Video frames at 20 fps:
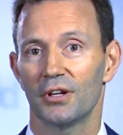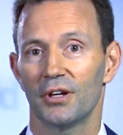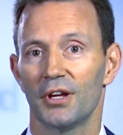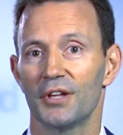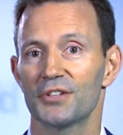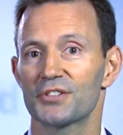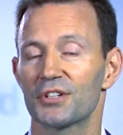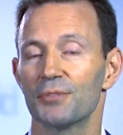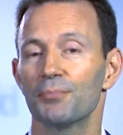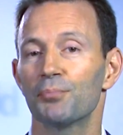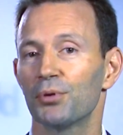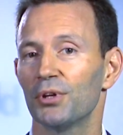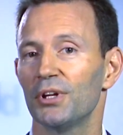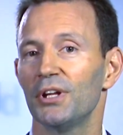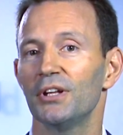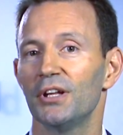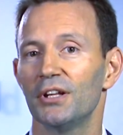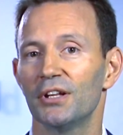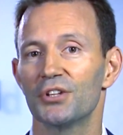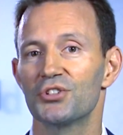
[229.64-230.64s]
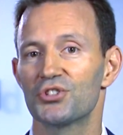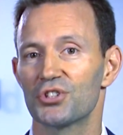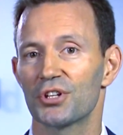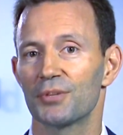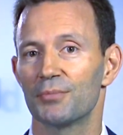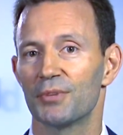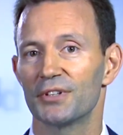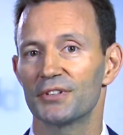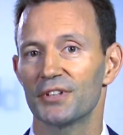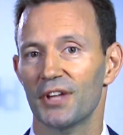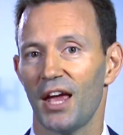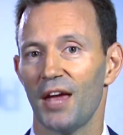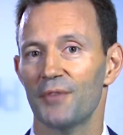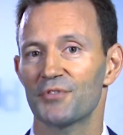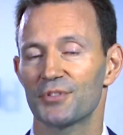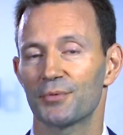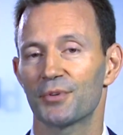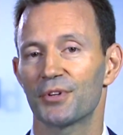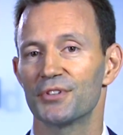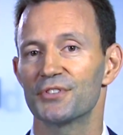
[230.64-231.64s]
it's completely legitimate to have
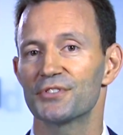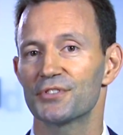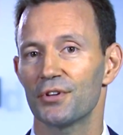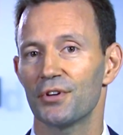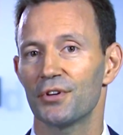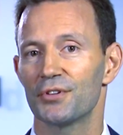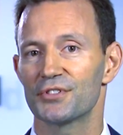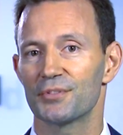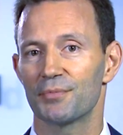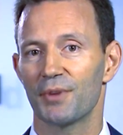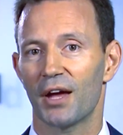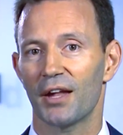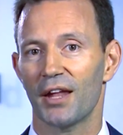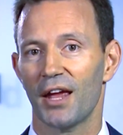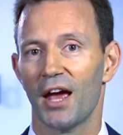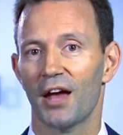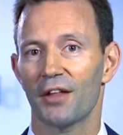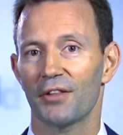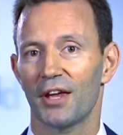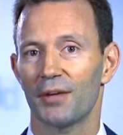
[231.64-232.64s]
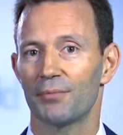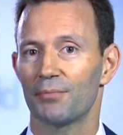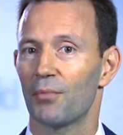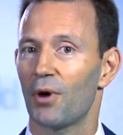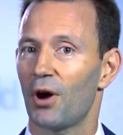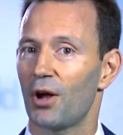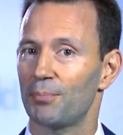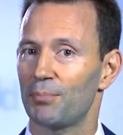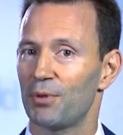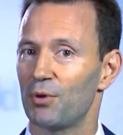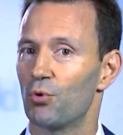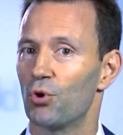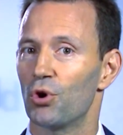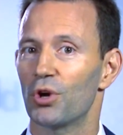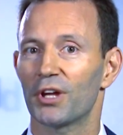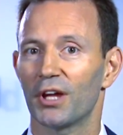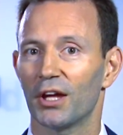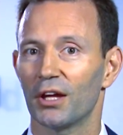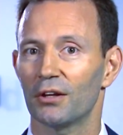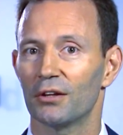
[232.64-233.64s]
some concerns about how that might be
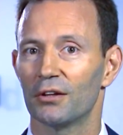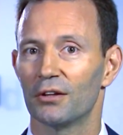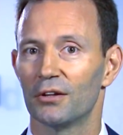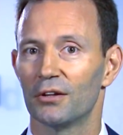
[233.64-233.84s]
working.